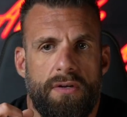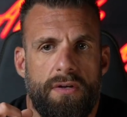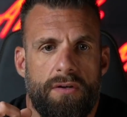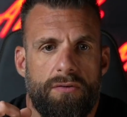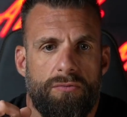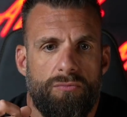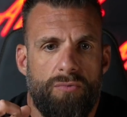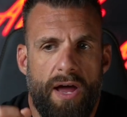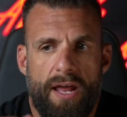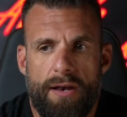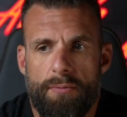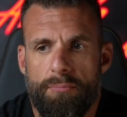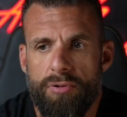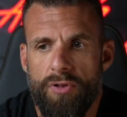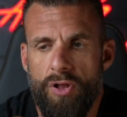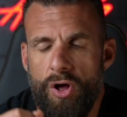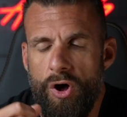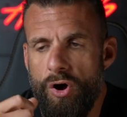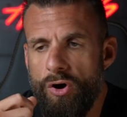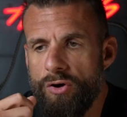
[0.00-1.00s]
write a
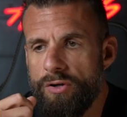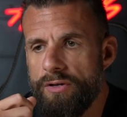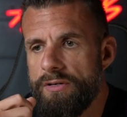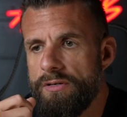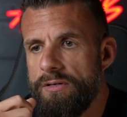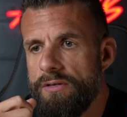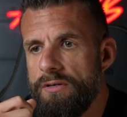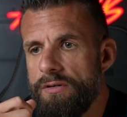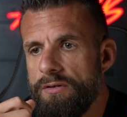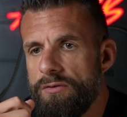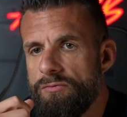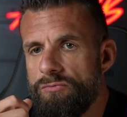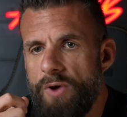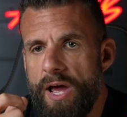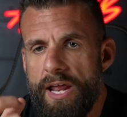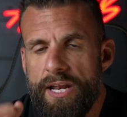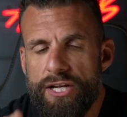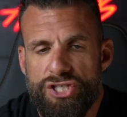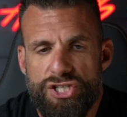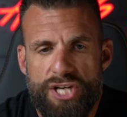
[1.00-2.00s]
blog,
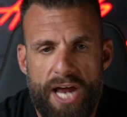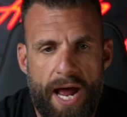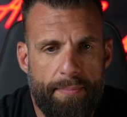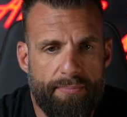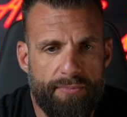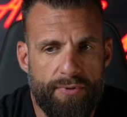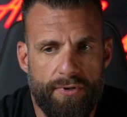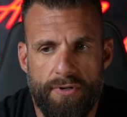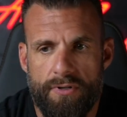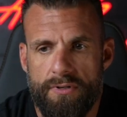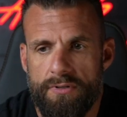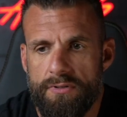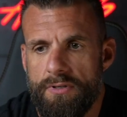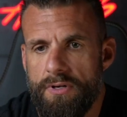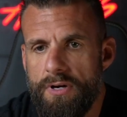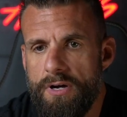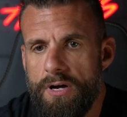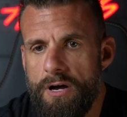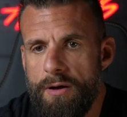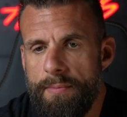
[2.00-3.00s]
write a chapter,
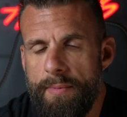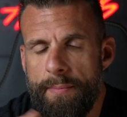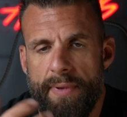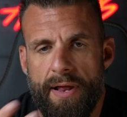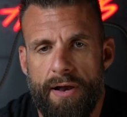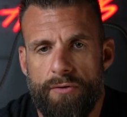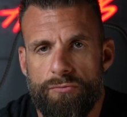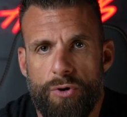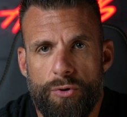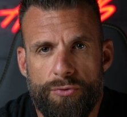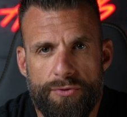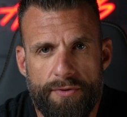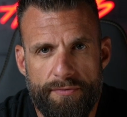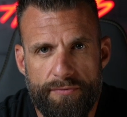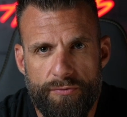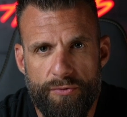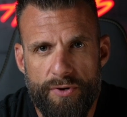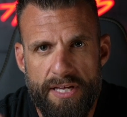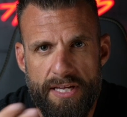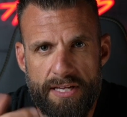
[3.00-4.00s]
um, I mean, I wrote the
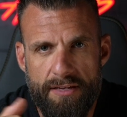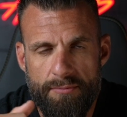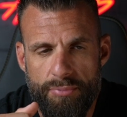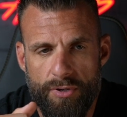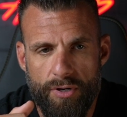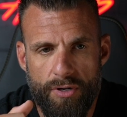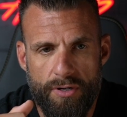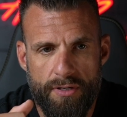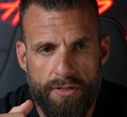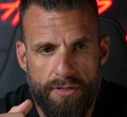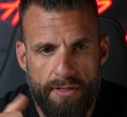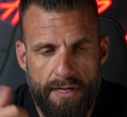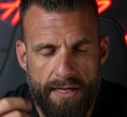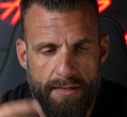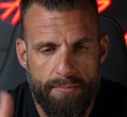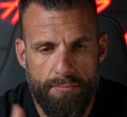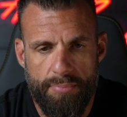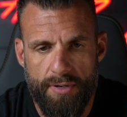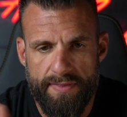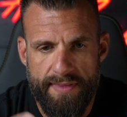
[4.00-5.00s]
free ebook. I
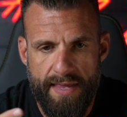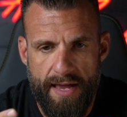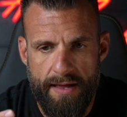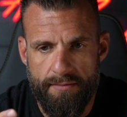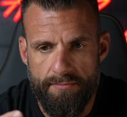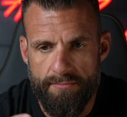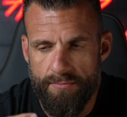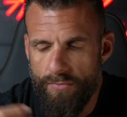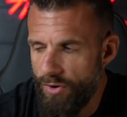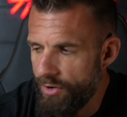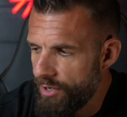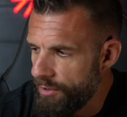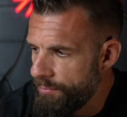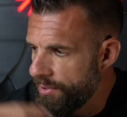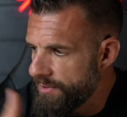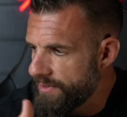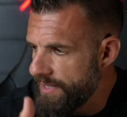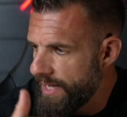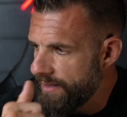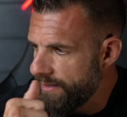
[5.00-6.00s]
can put that Mario
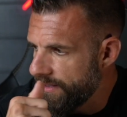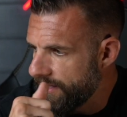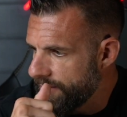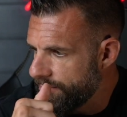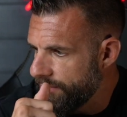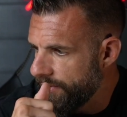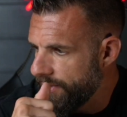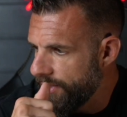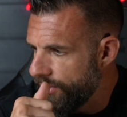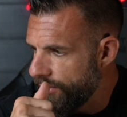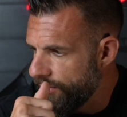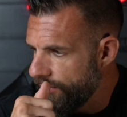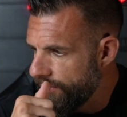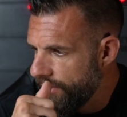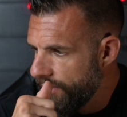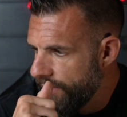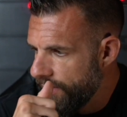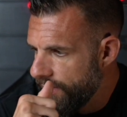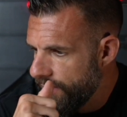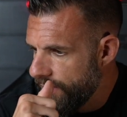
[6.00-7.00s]
put that link below.
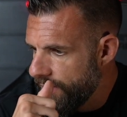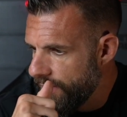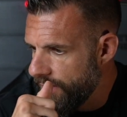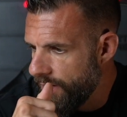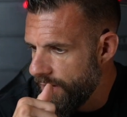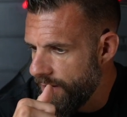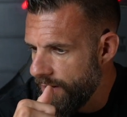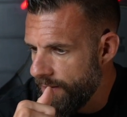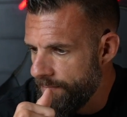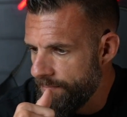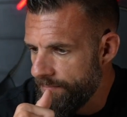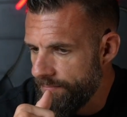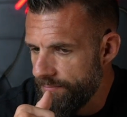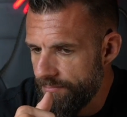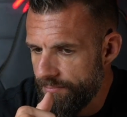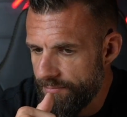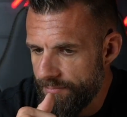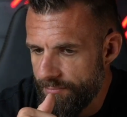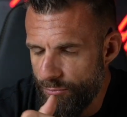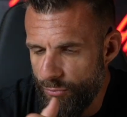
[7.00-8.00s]
Um,
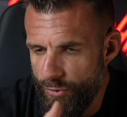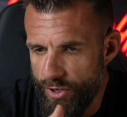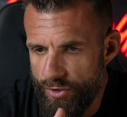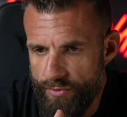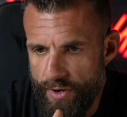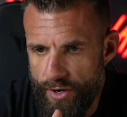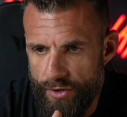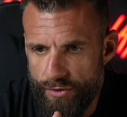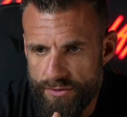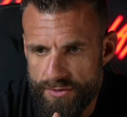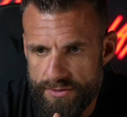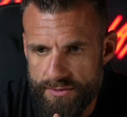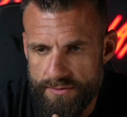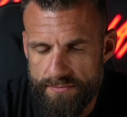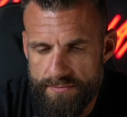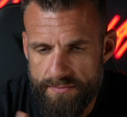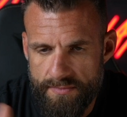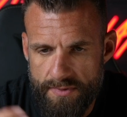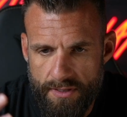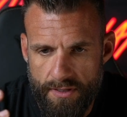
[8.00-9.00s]
Marine Raiders,
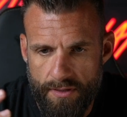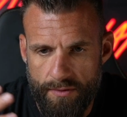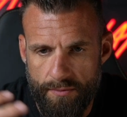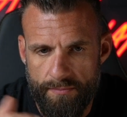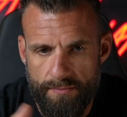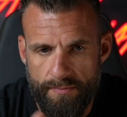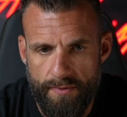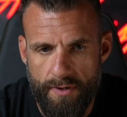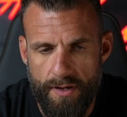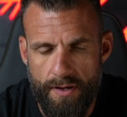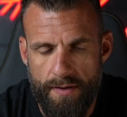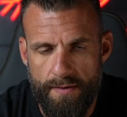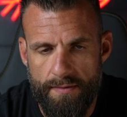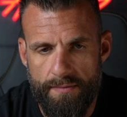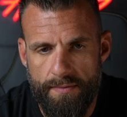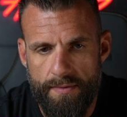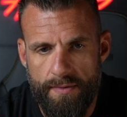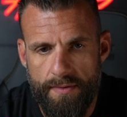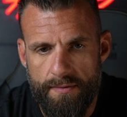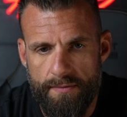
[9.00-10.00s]
you know, uh,
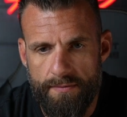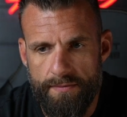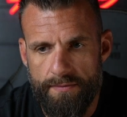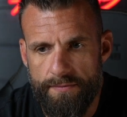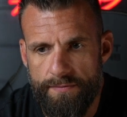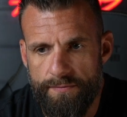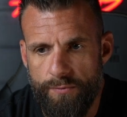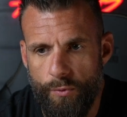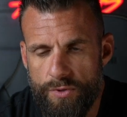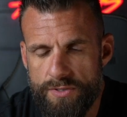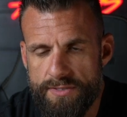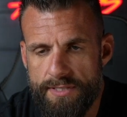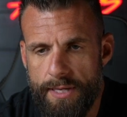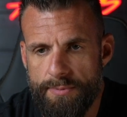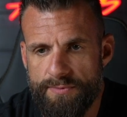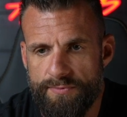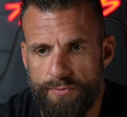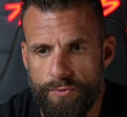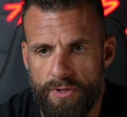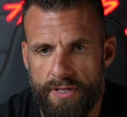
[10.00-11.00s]
four
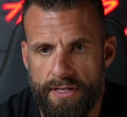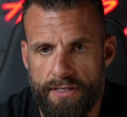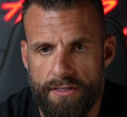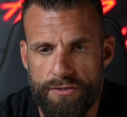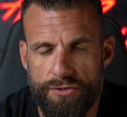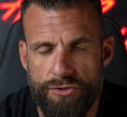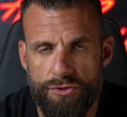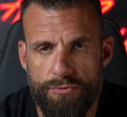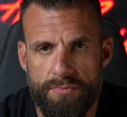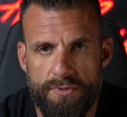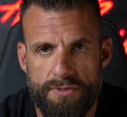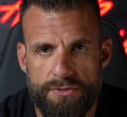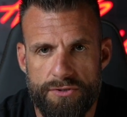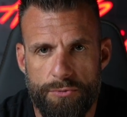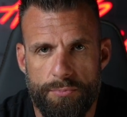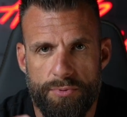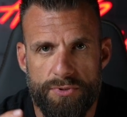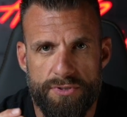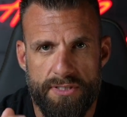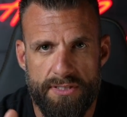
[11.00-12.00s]
steps for like a, hu- a
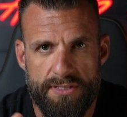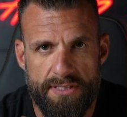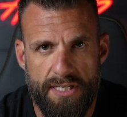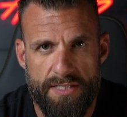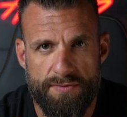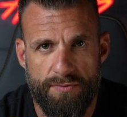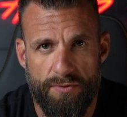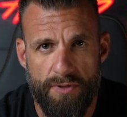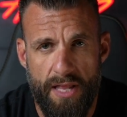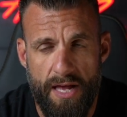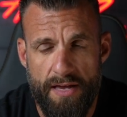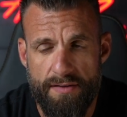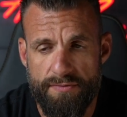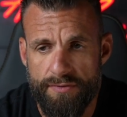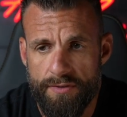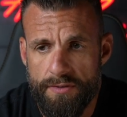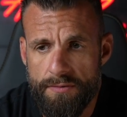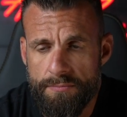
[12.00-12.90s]
super successful life.